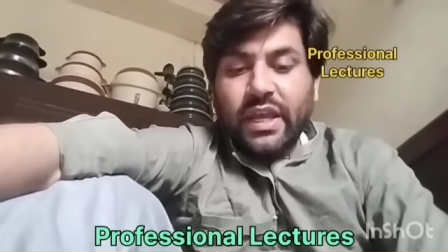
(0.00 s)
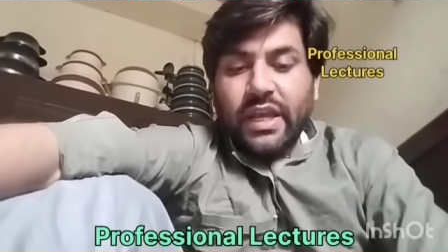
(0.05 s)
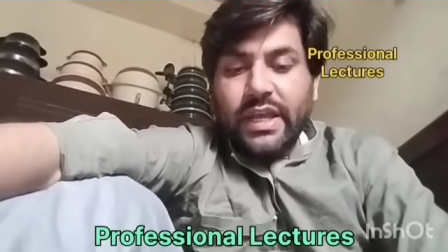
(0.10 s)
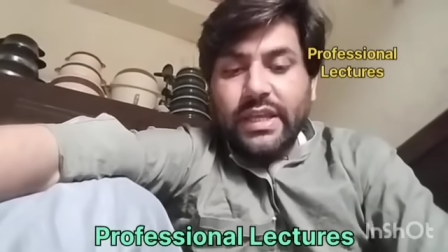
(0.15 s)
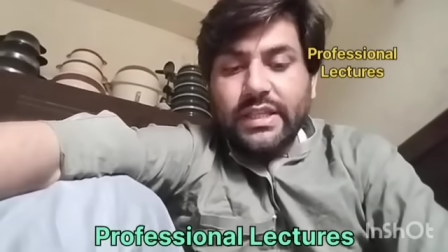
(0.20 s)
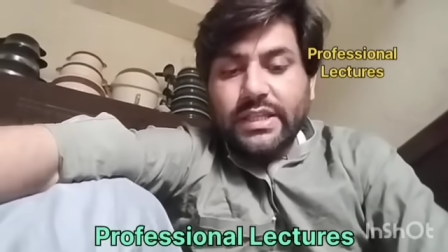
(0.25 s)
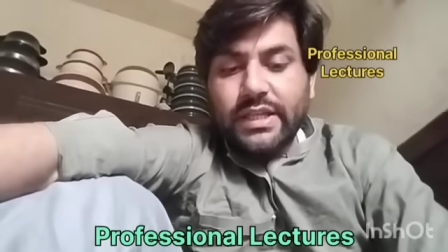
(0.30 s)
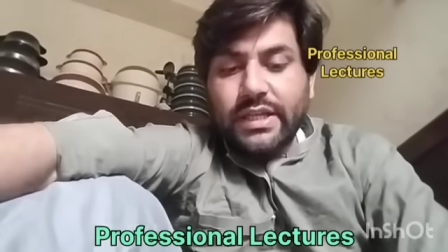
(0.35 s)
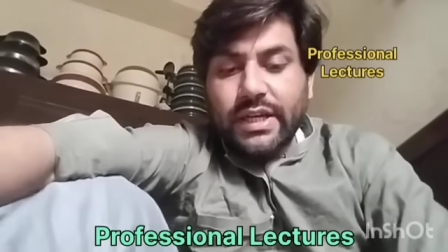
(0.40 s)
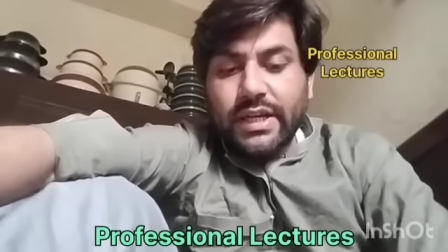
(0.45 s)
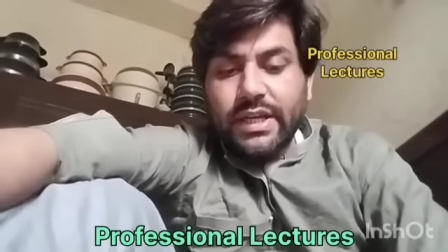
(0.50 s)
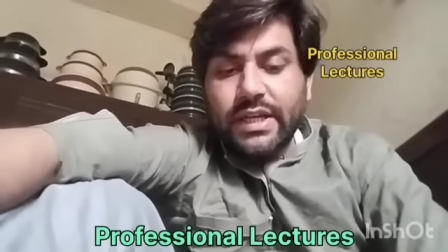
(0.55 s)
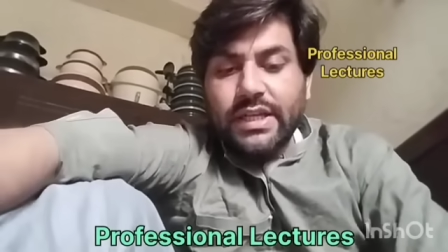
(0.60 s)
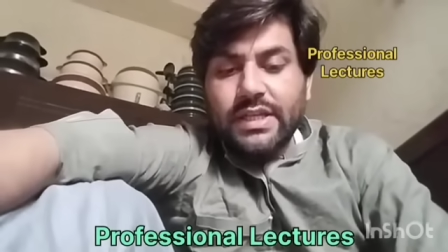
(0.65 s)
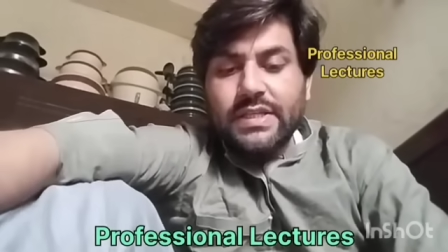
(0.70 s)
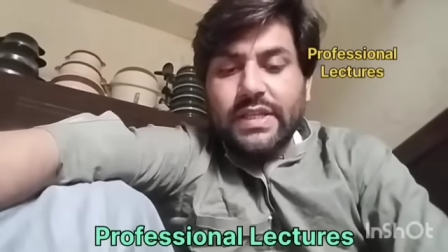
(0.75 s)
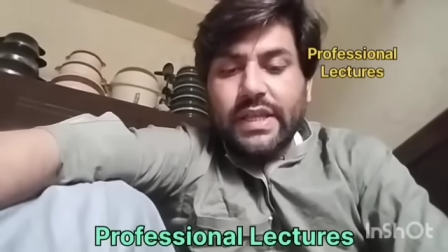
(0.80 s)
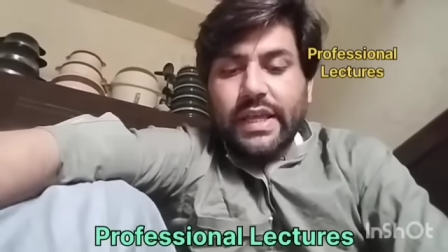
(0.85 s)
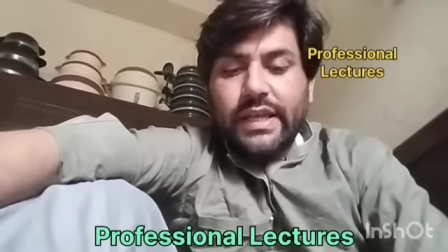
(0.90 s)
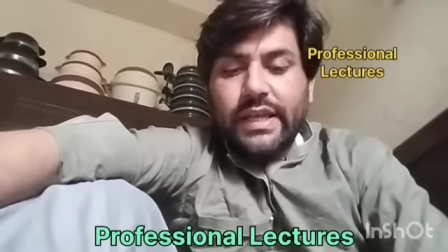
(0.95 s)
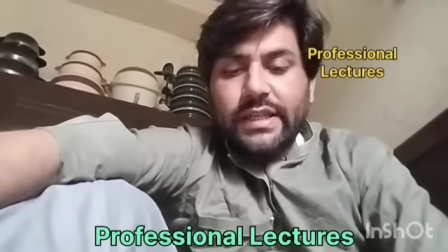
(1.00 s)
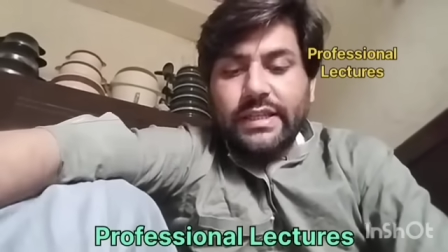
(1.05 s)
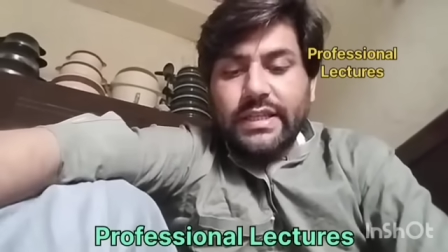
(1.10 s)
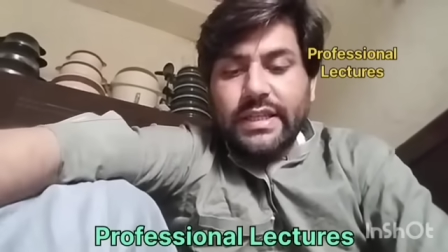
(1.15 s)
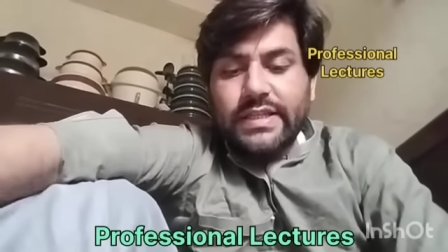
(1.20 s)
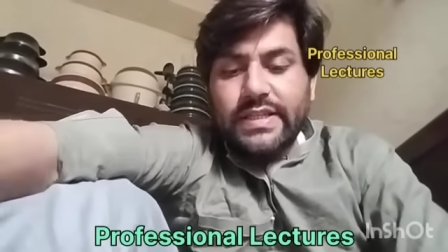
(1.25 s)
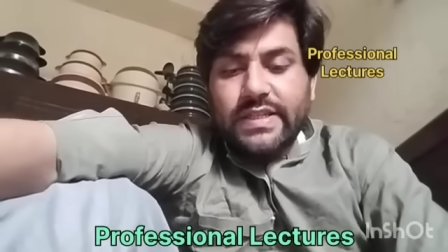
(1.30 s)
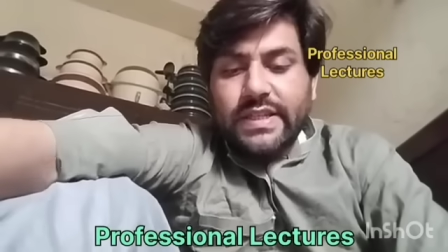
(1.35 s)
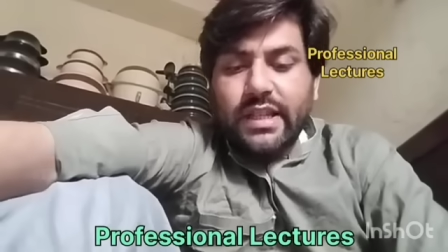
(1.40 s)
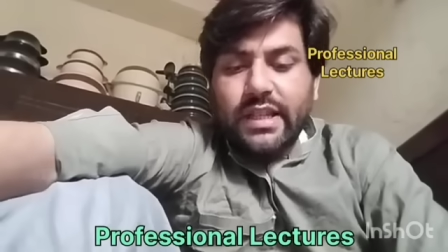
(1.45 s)
increase in
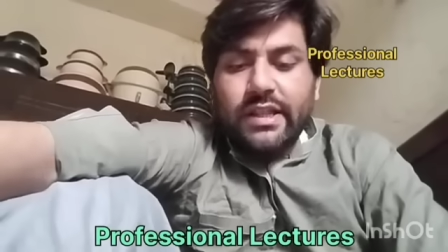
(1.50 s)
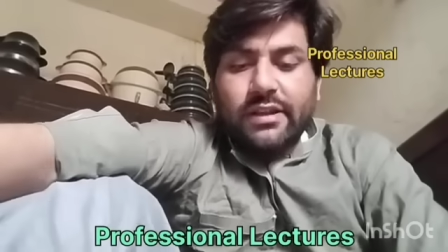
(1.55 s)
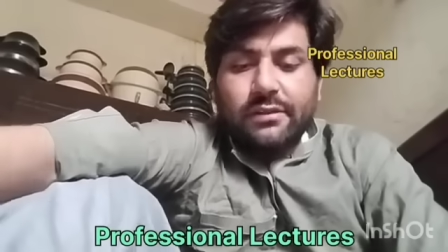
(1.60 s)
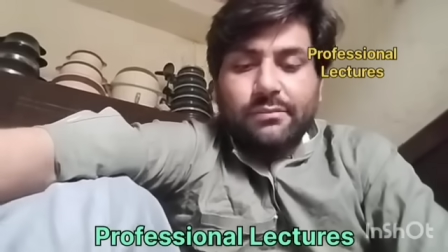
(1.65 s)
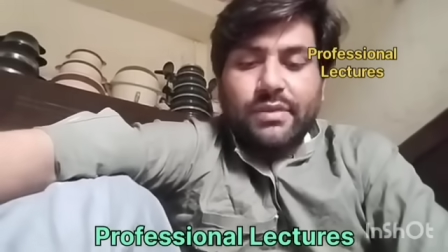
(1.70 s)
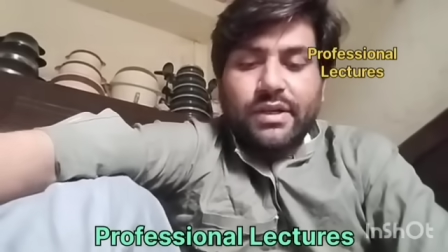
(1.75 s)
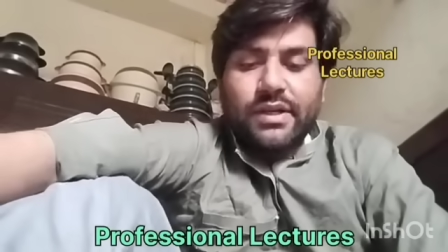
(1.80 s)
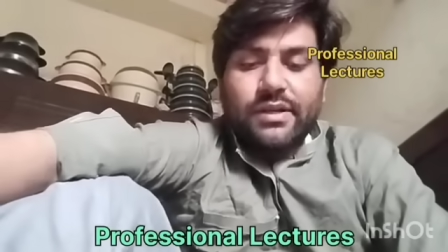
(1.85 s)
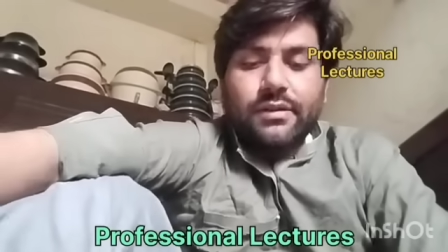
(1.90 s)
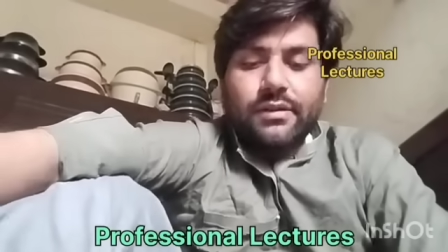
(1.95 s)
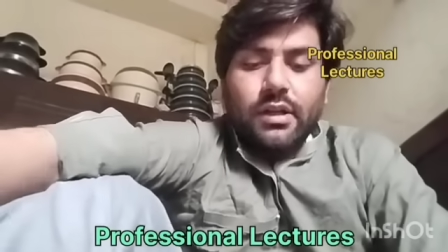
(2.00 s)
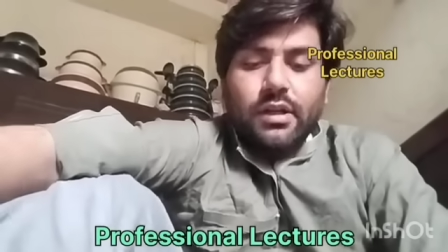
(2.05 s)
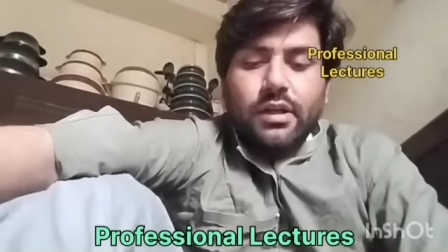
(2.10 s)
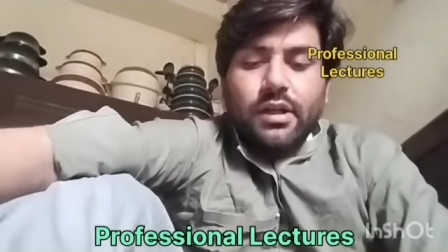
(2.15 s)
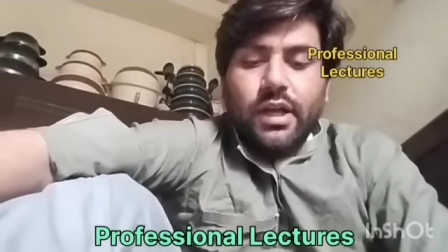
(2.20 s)
the cell number,